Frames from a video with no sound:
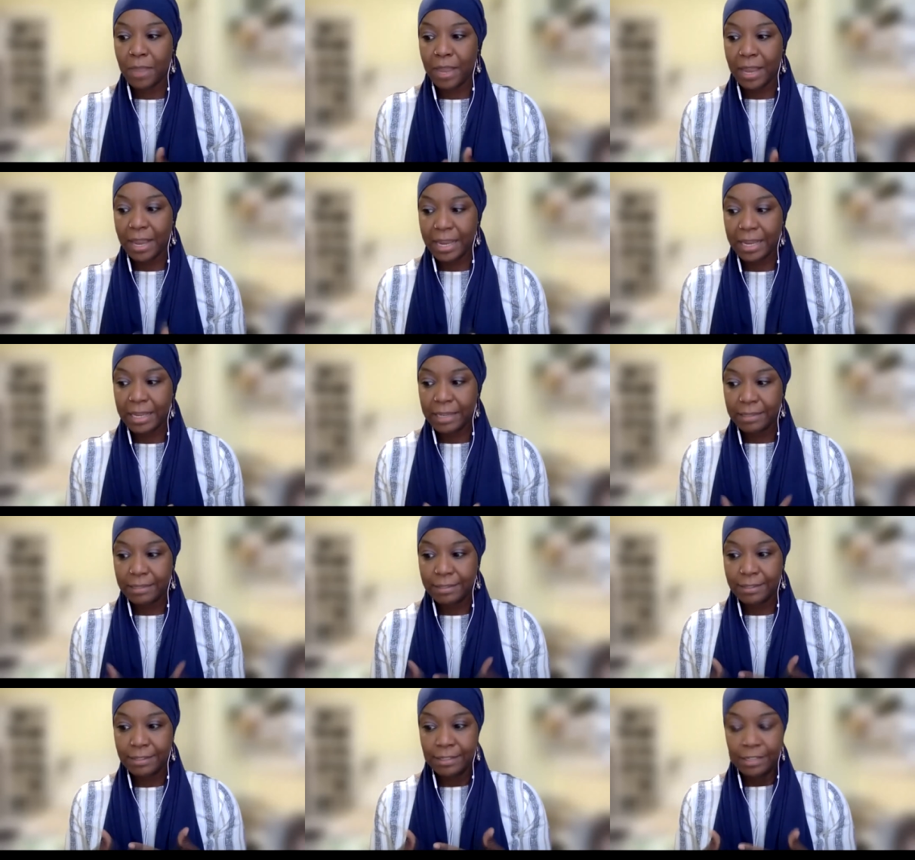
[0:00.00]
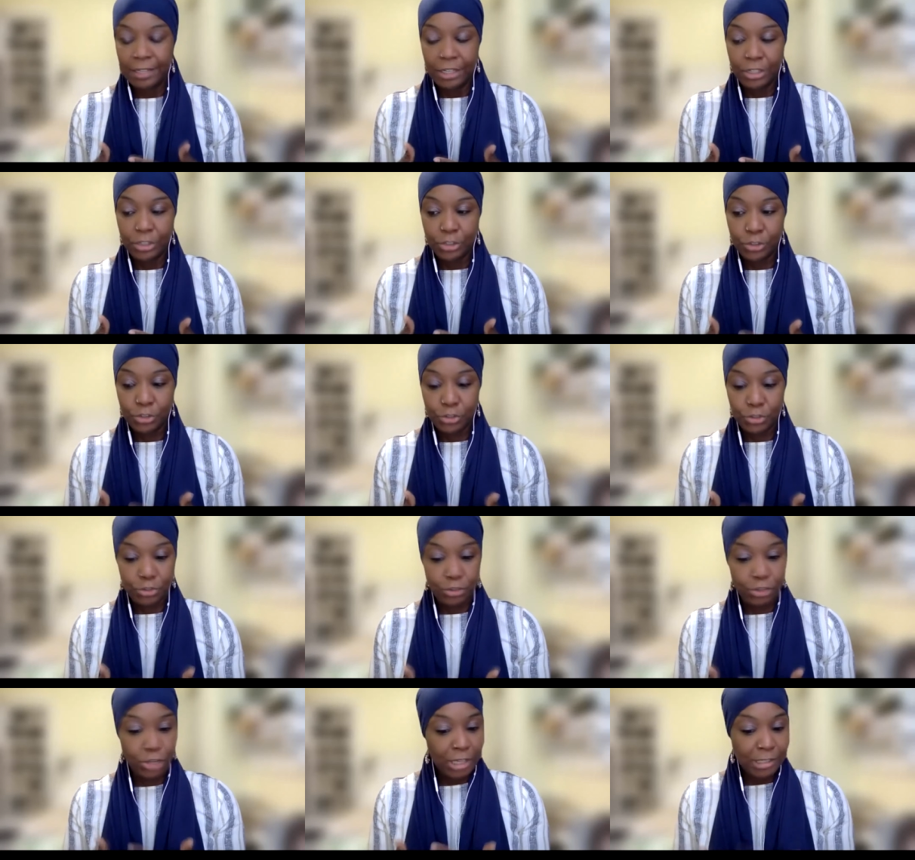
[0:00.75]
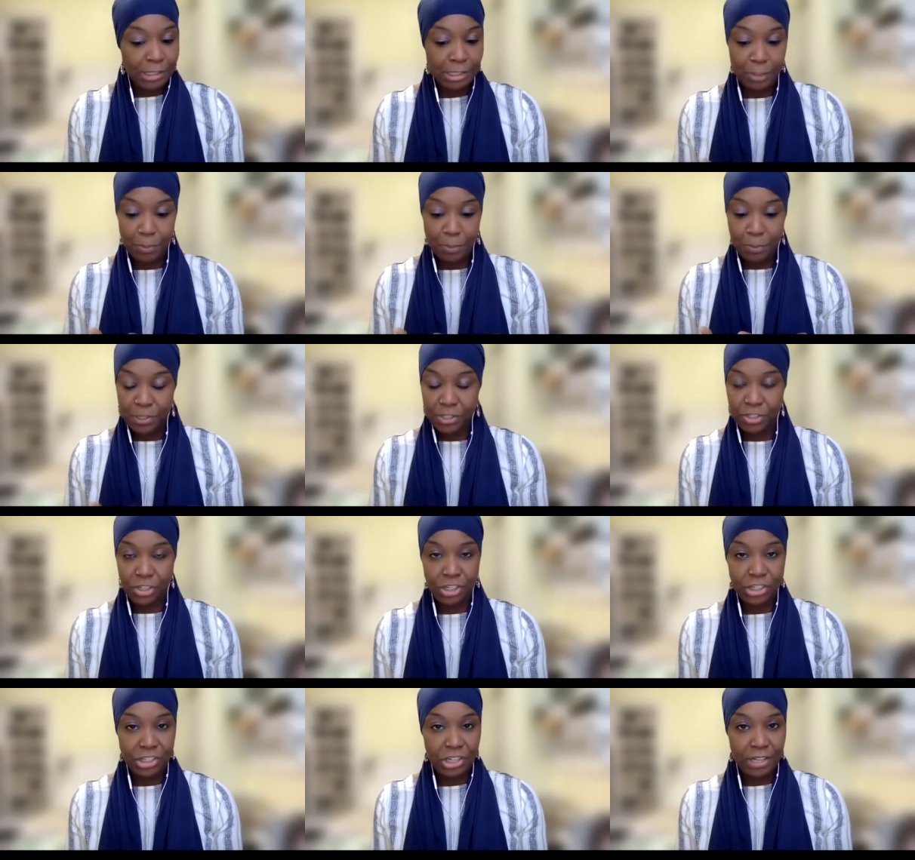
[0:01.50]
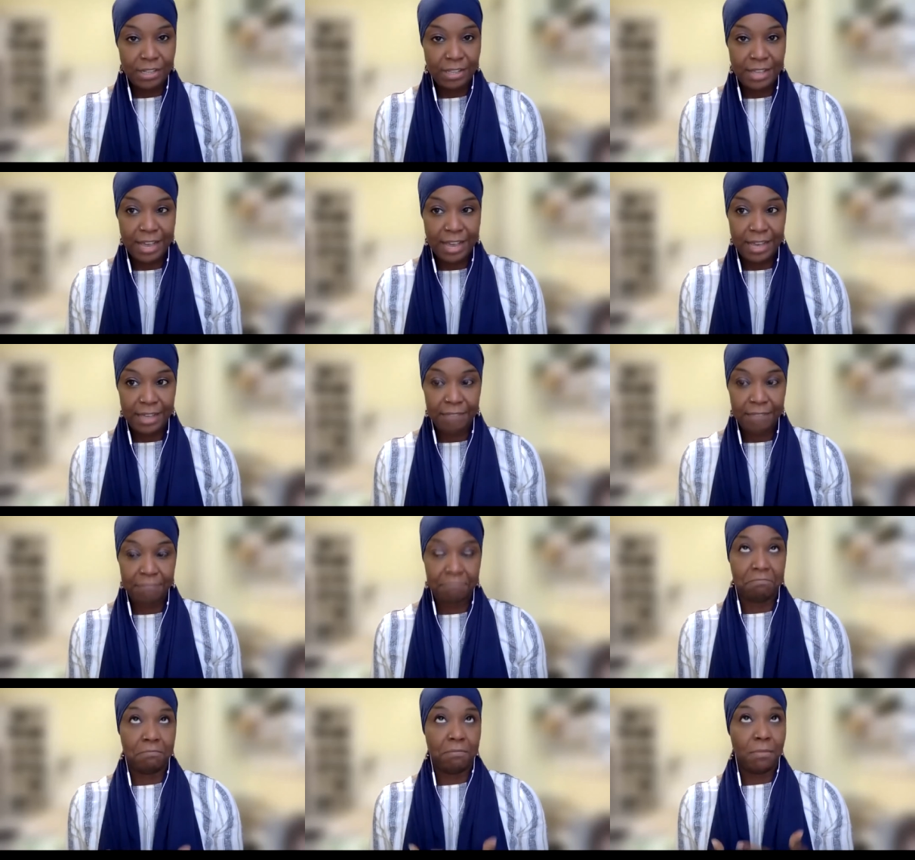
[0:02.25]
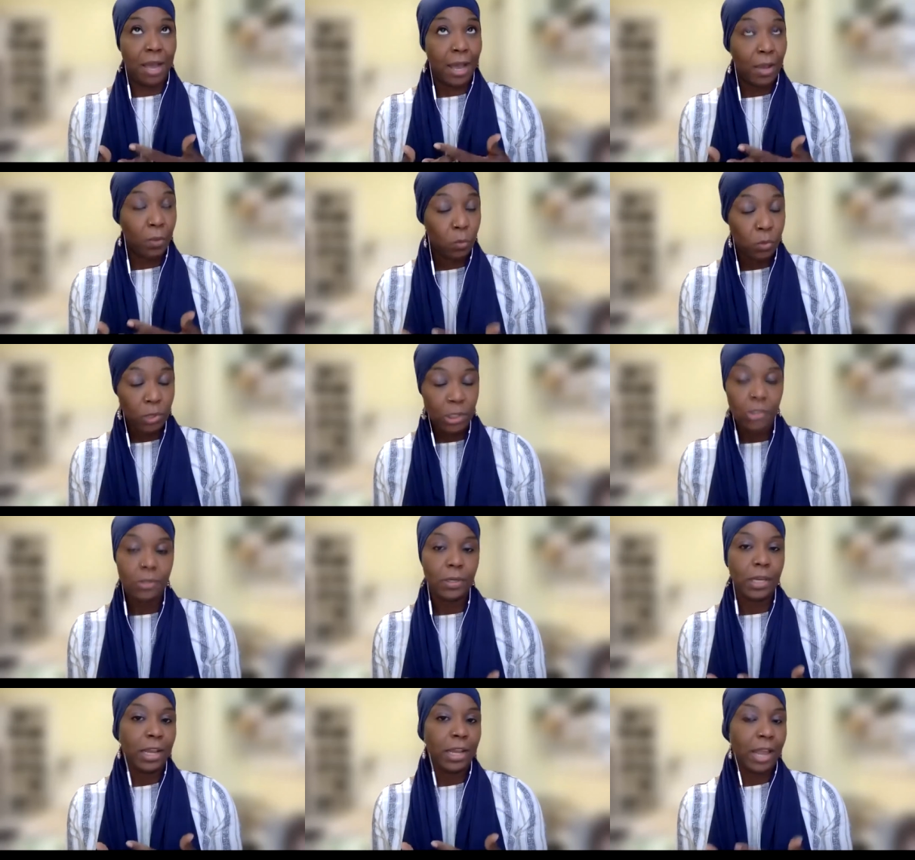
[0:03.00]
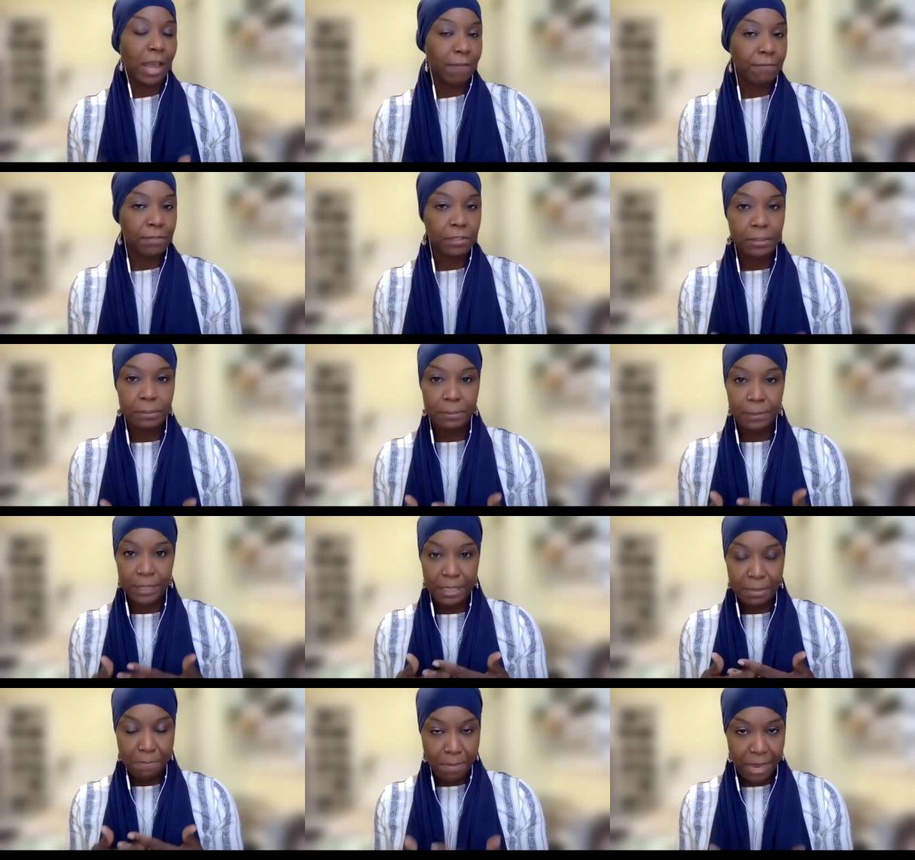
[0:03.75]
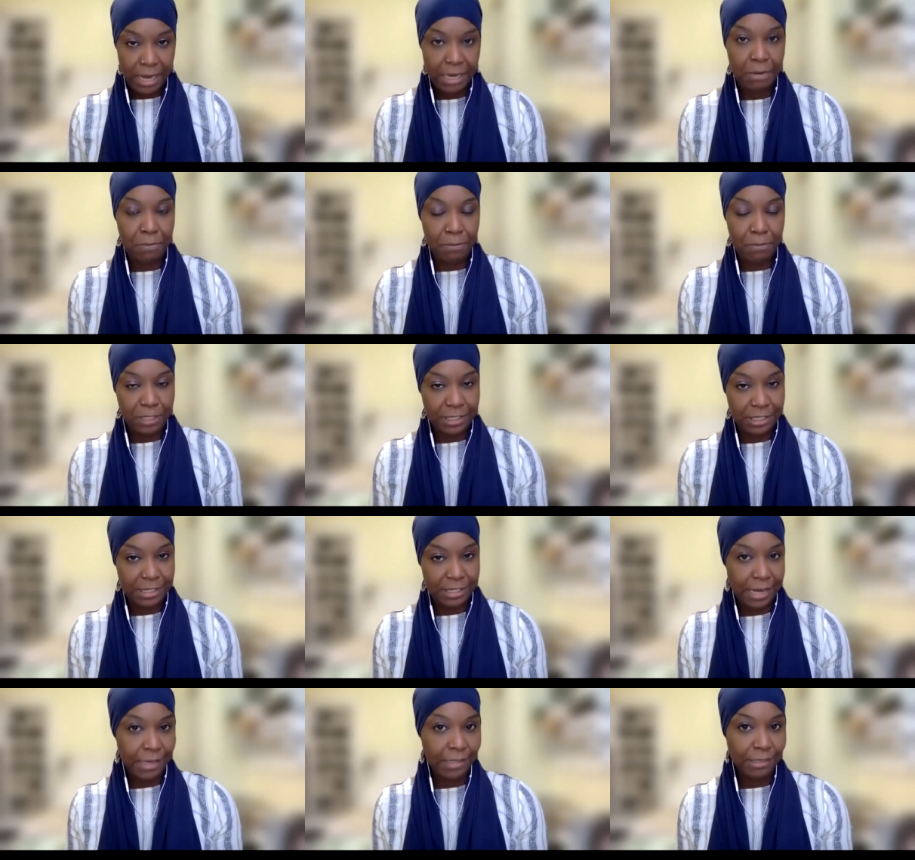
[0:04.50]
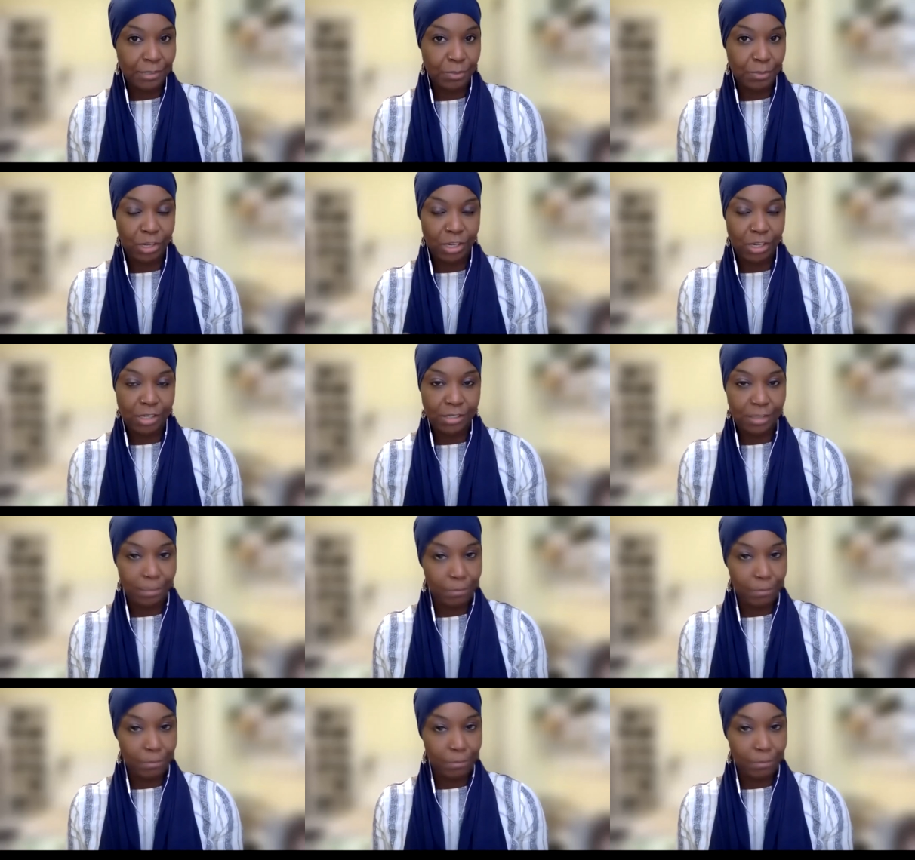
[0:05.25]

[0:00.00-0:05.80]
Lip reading: in just the position that I will inevitably make mistakes because I'm